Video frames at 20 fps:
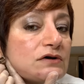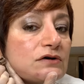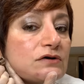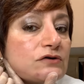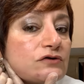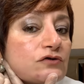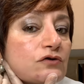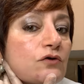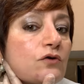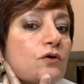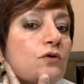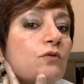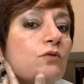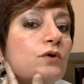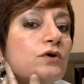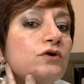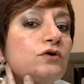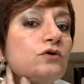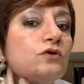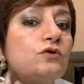So
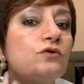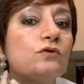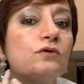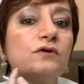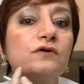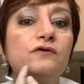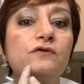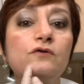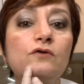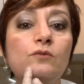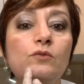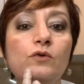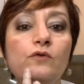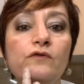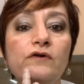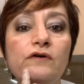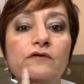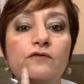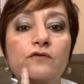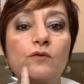what you're doing is you're
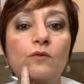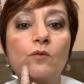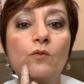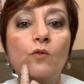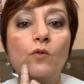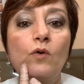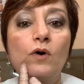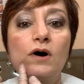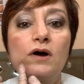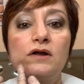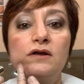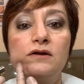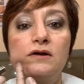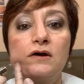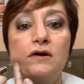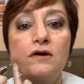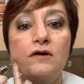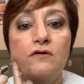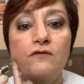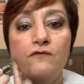moving from one
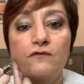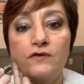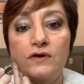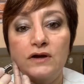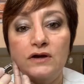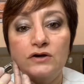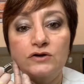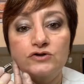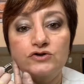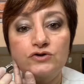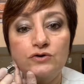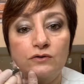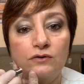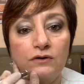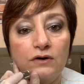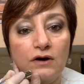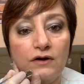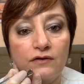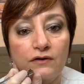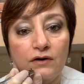finger to
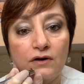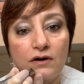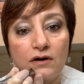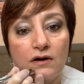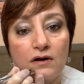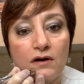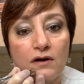another.